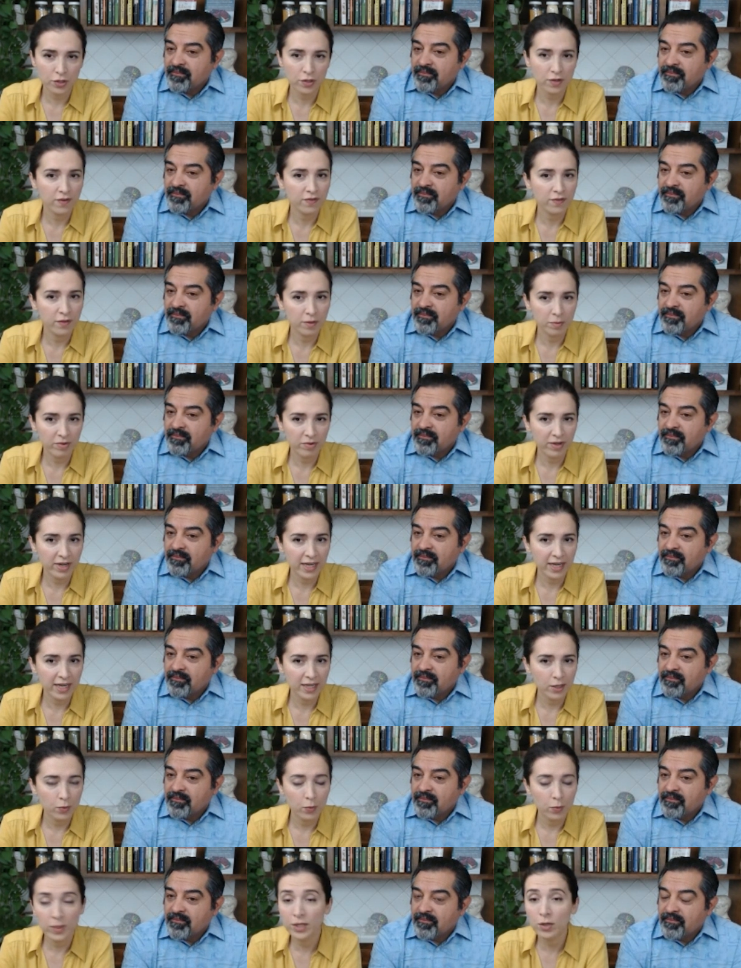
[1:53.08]
Speaker 1: of the
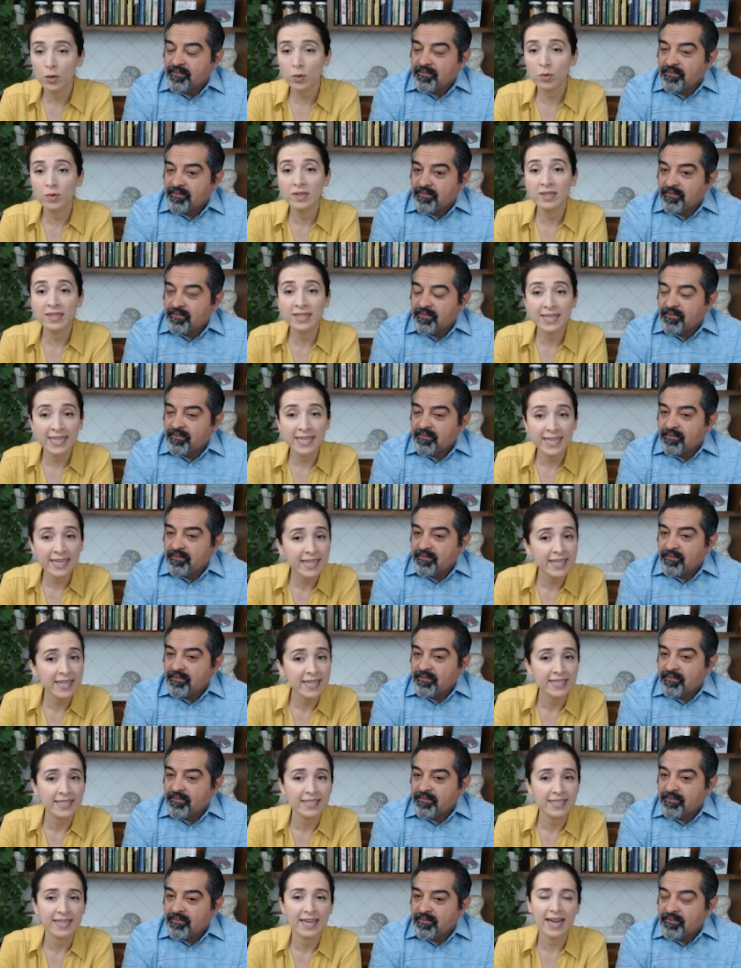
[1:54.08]
brain. We don't
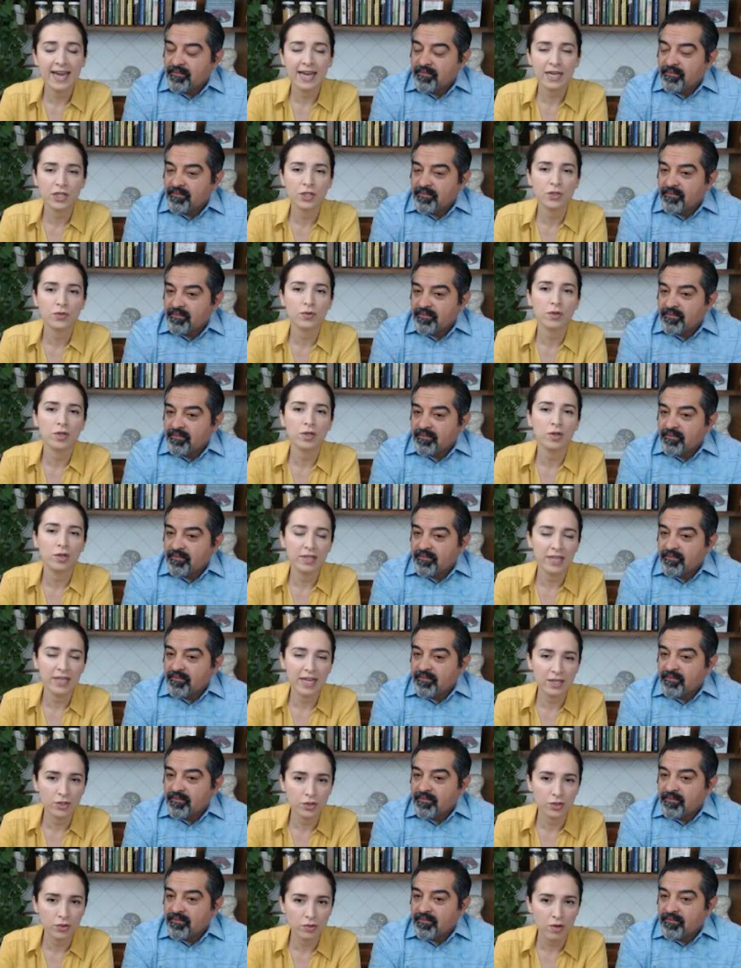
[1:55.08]
need extra
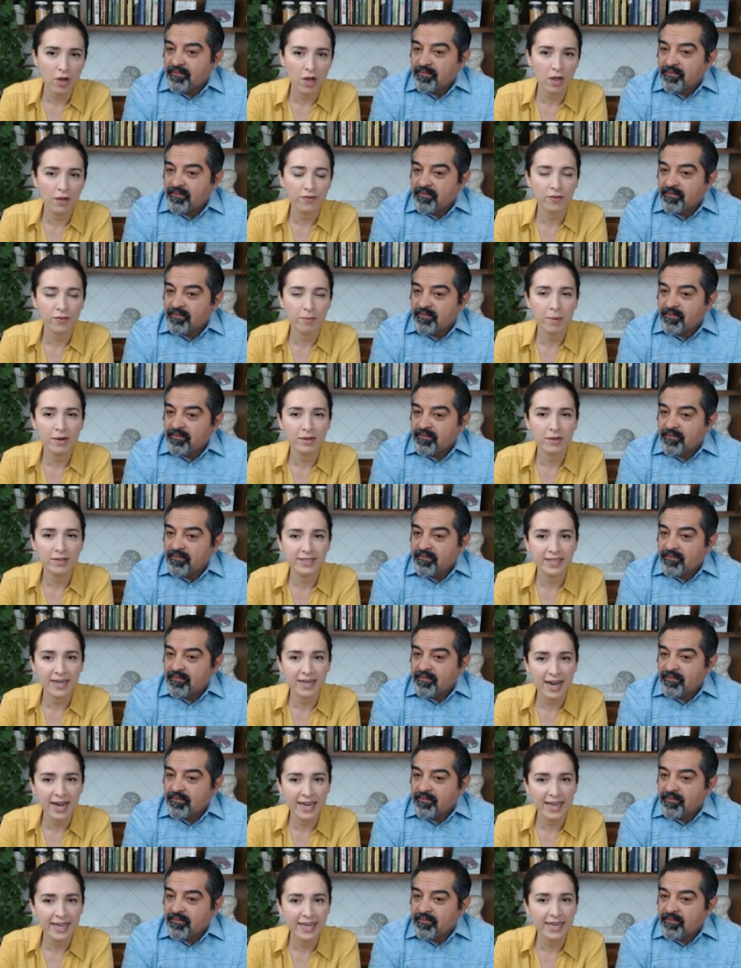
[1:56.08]
cholesterol from our
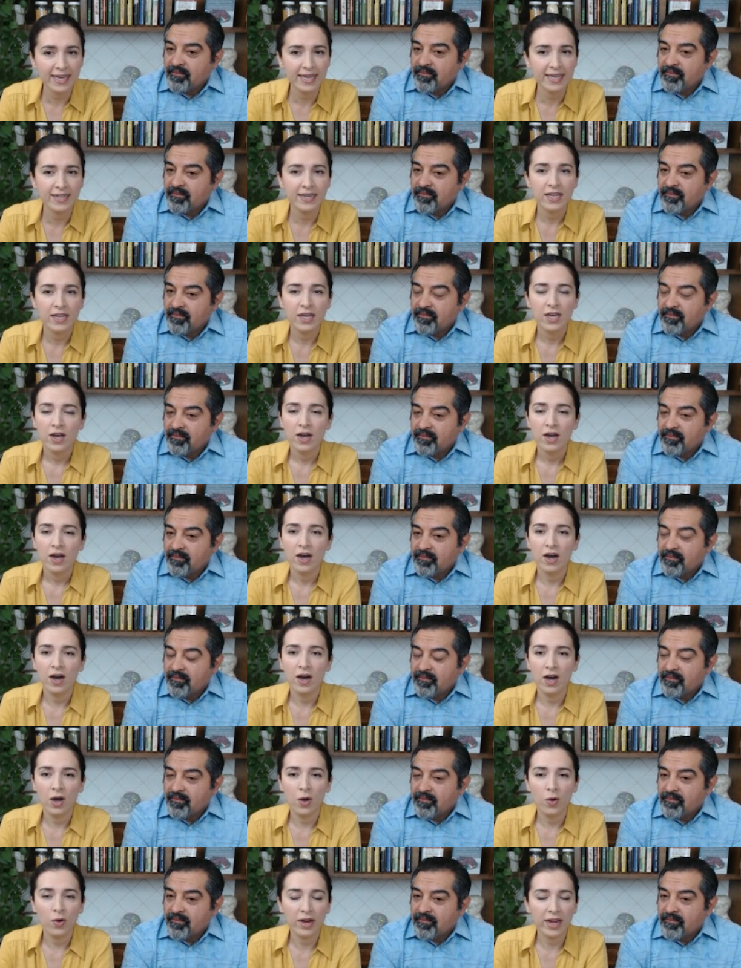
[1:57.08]
diet,
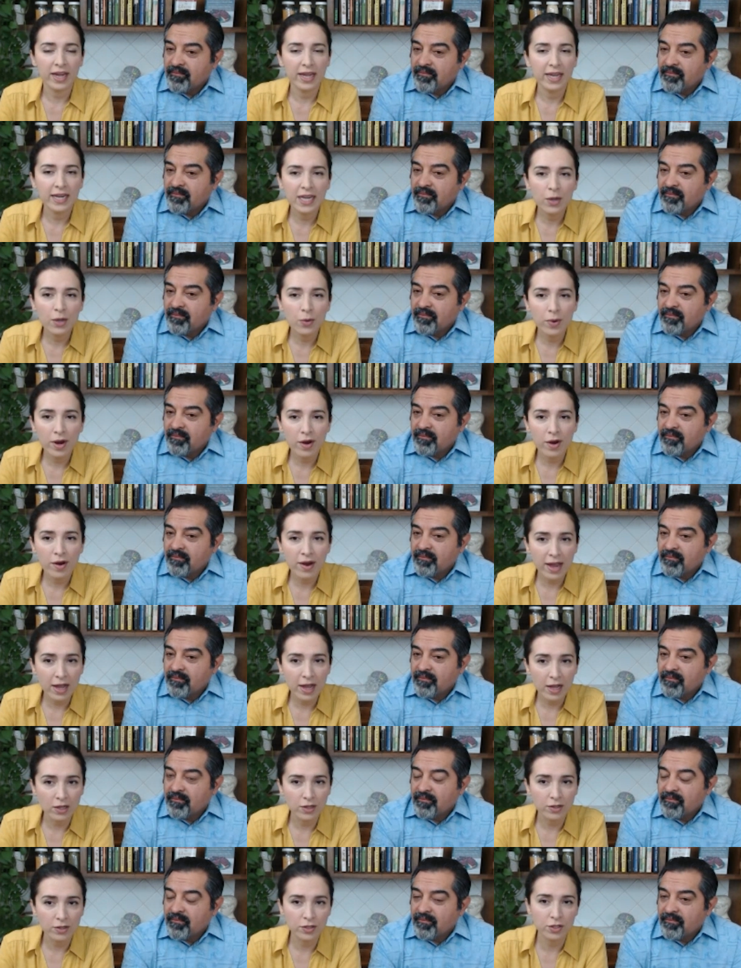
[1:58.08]
uh, or anywhere
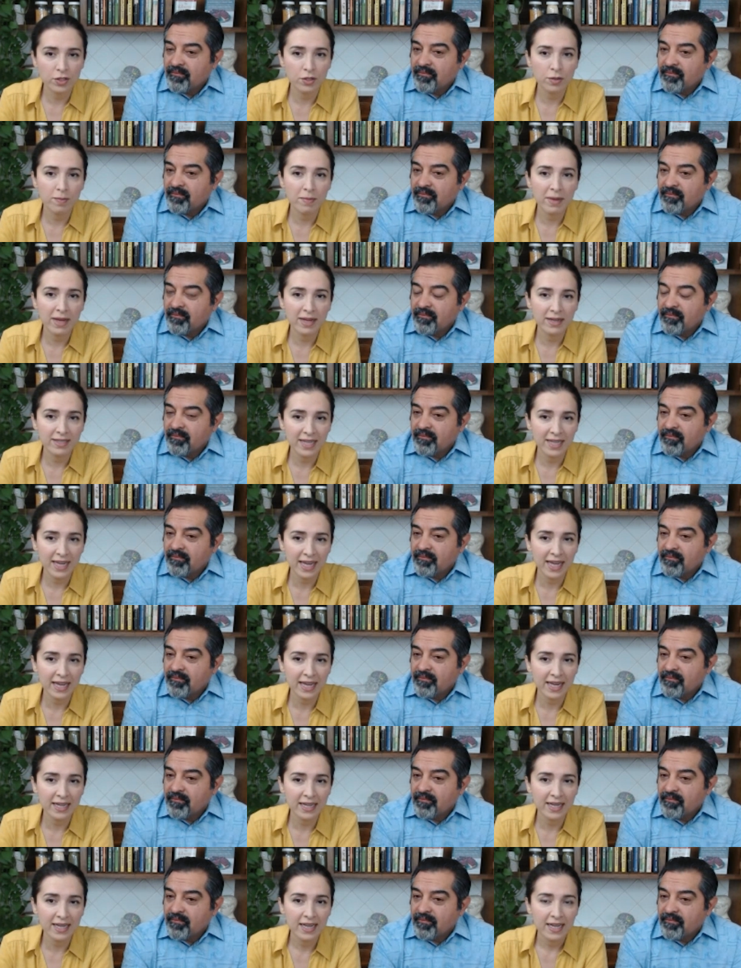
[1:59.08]
else to
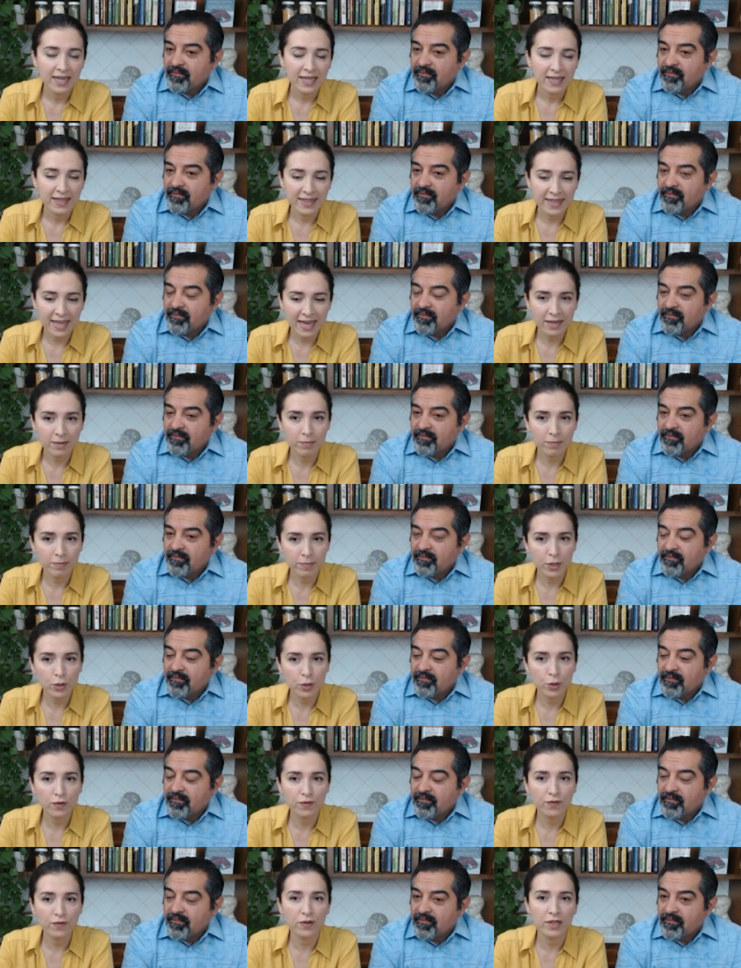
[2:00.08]
maintain that
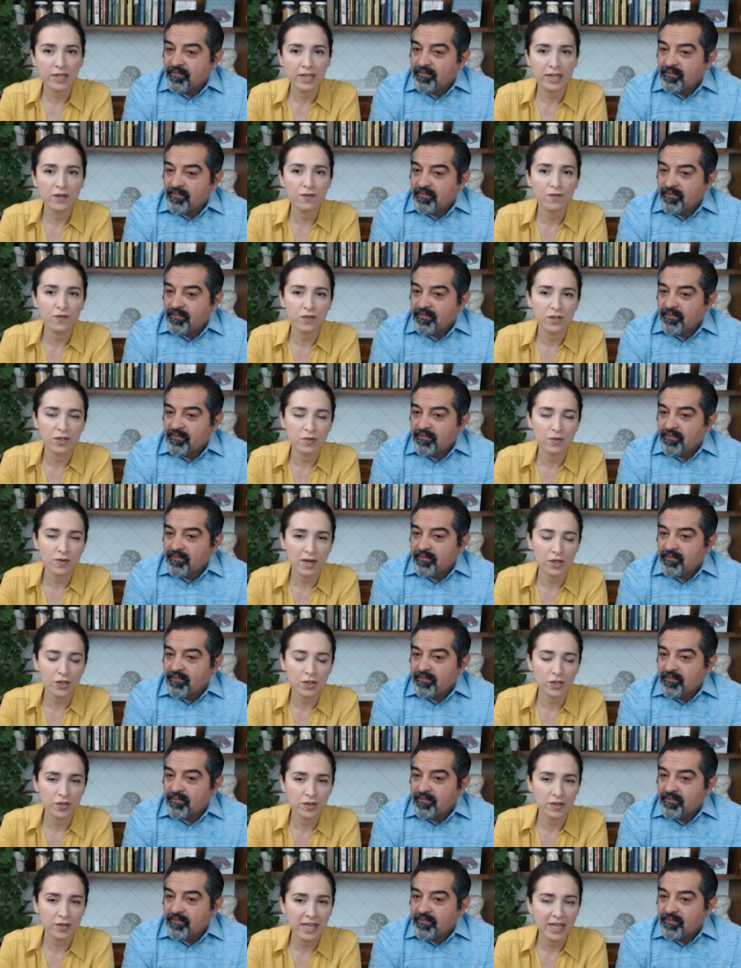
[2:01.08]
beautiful
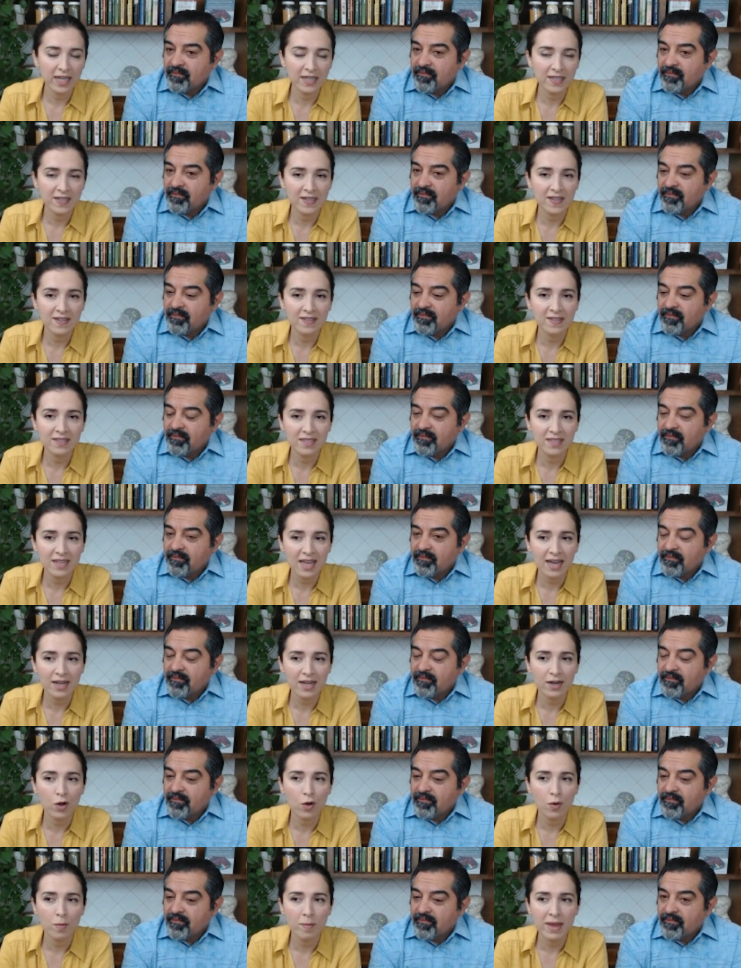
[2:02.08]
infrastructure. Like Dean
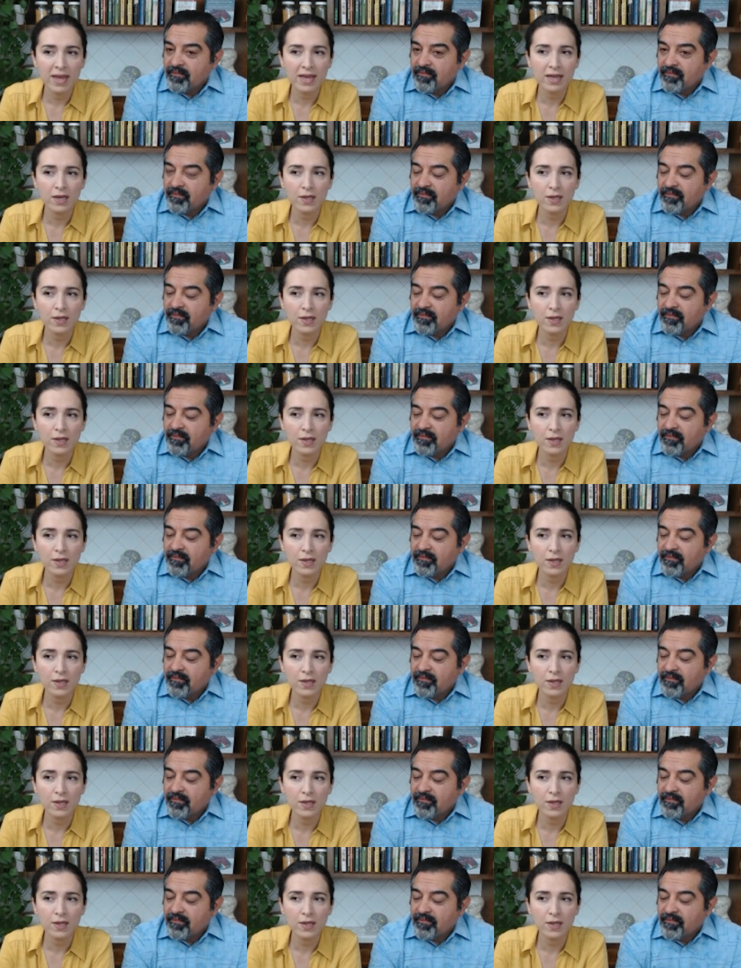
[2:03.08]
said, omega